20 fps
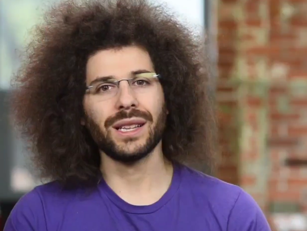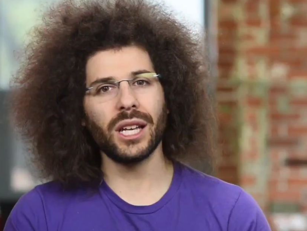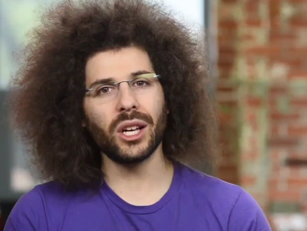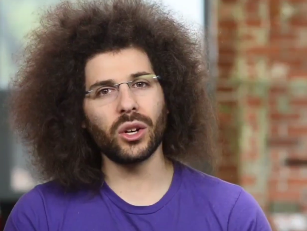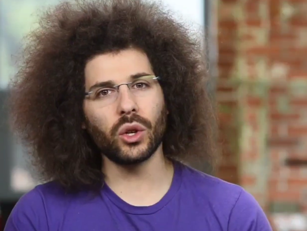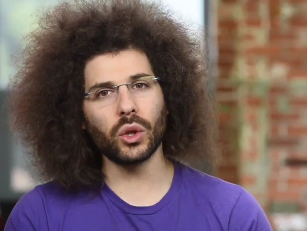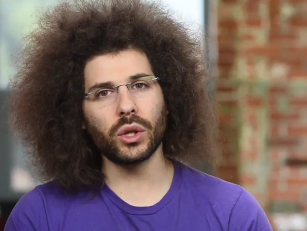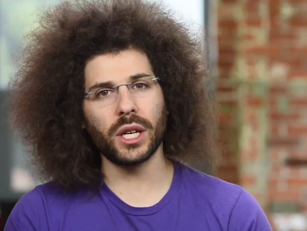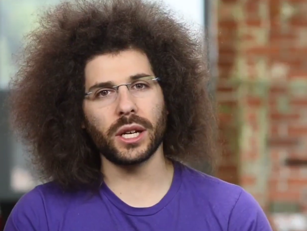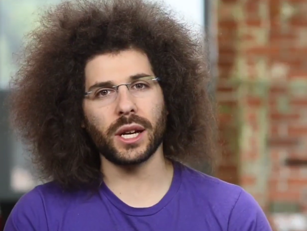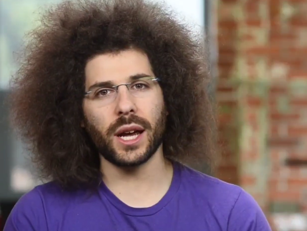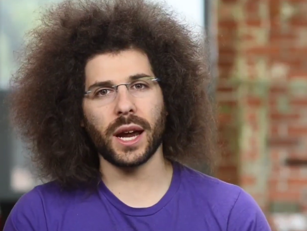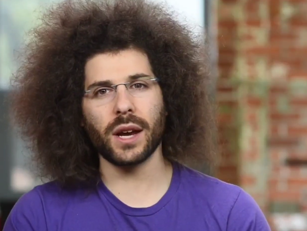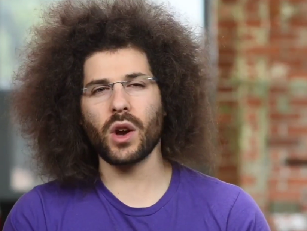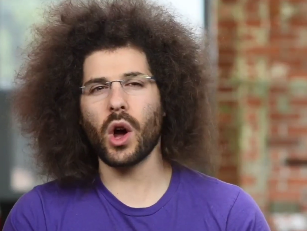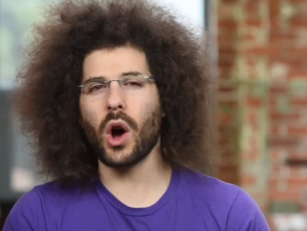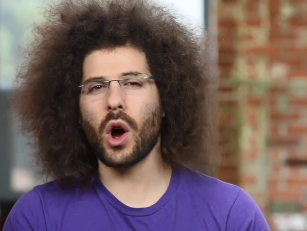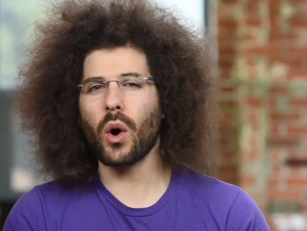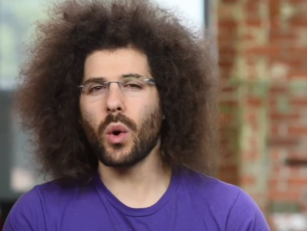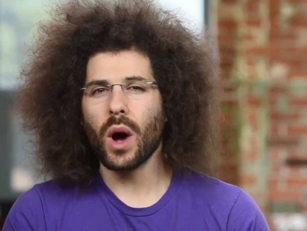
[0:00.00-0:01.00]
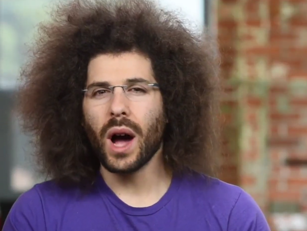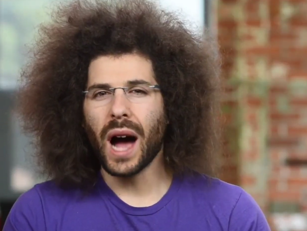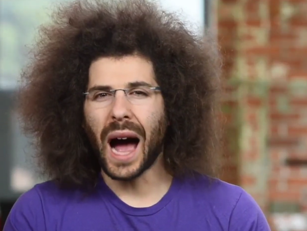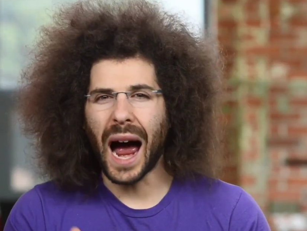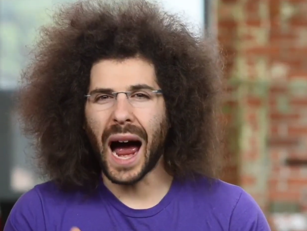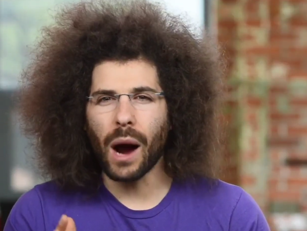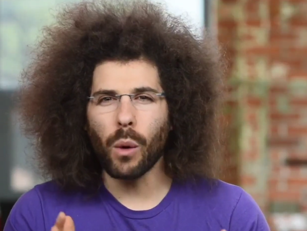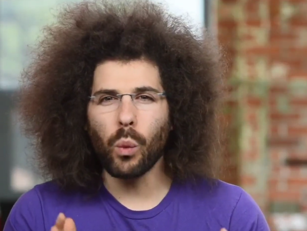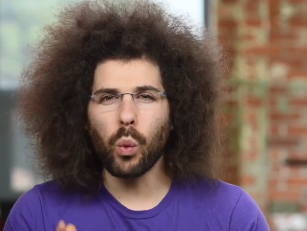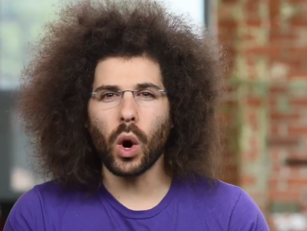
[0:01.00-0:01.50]
Little did I know,
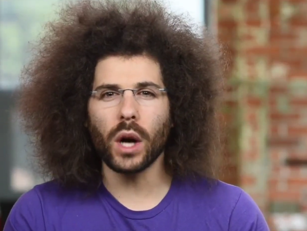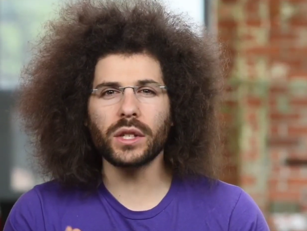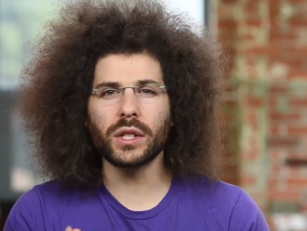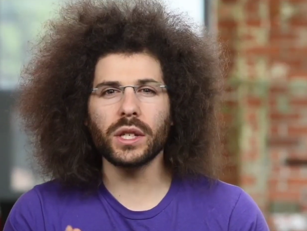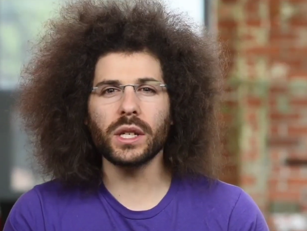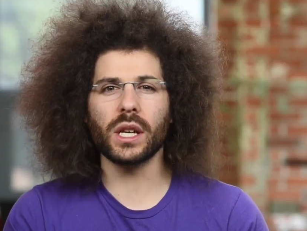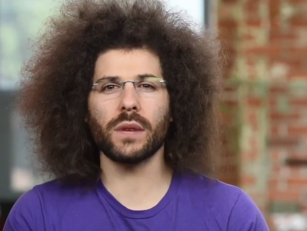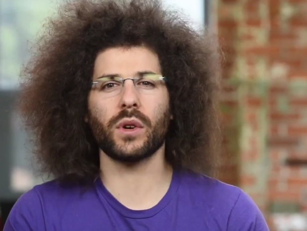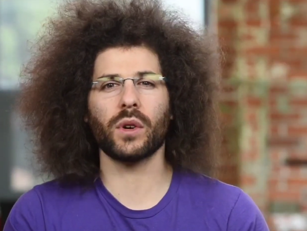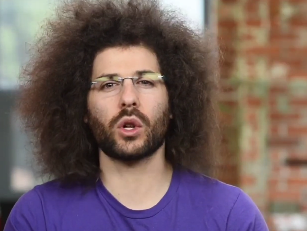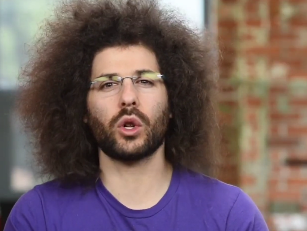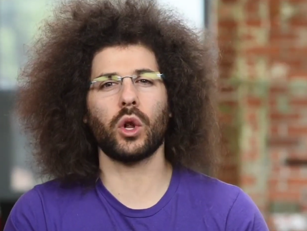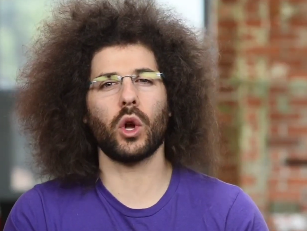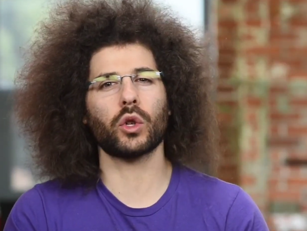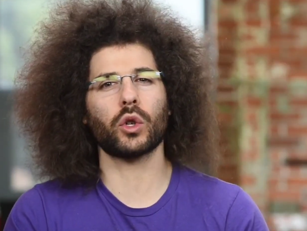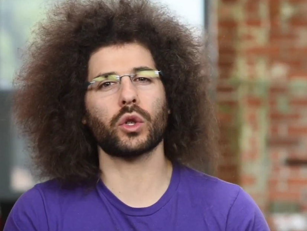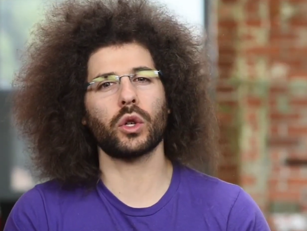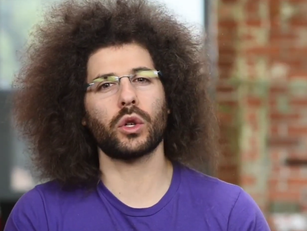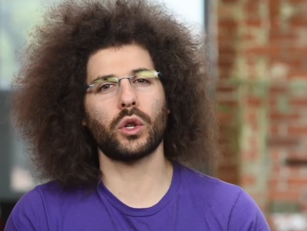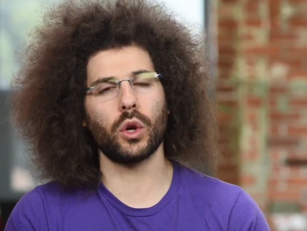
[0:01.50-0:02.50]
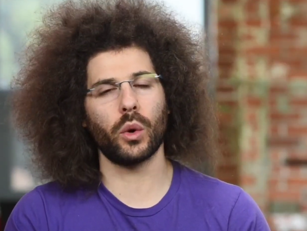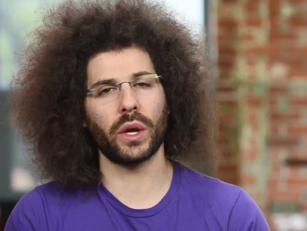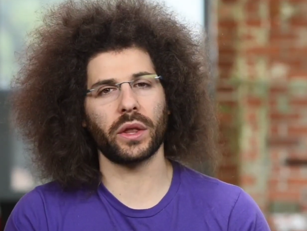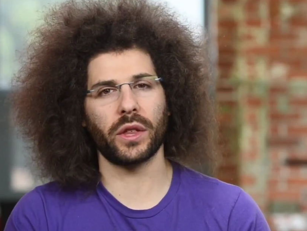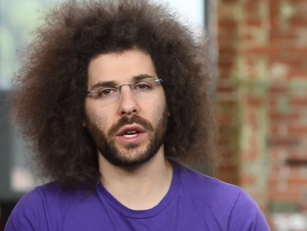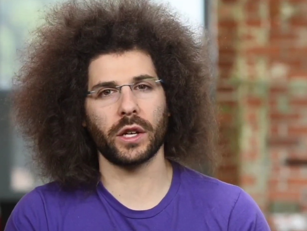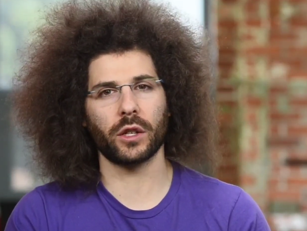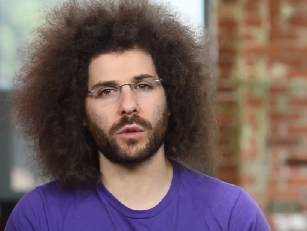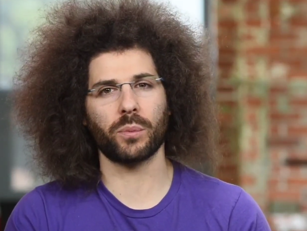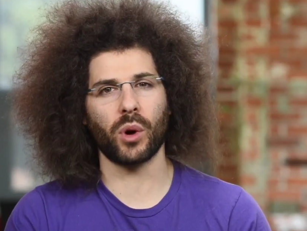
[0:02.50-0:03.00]
I wasn't even close to doing
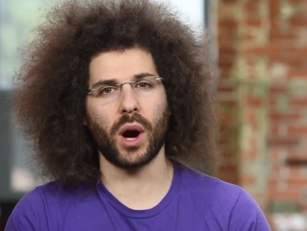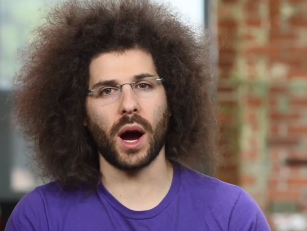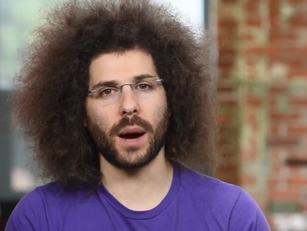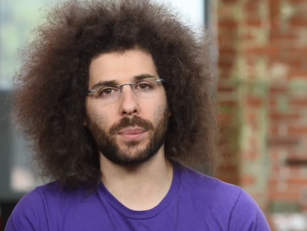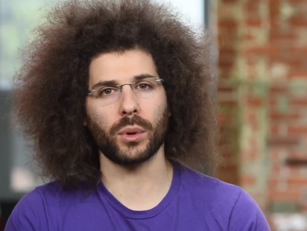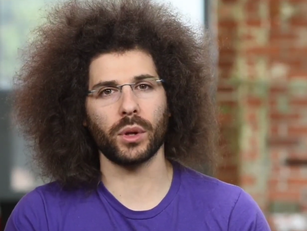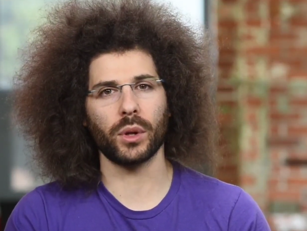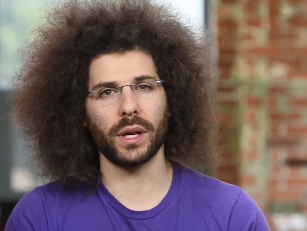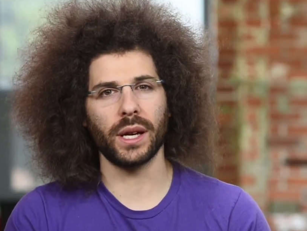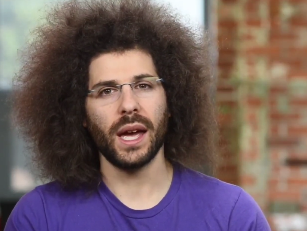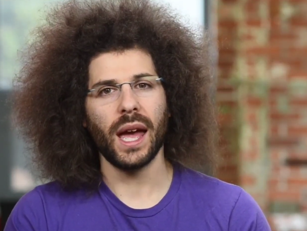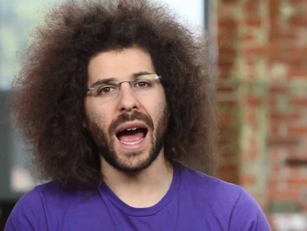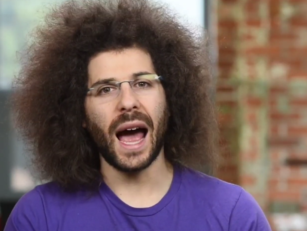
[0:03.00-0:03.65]
things properly.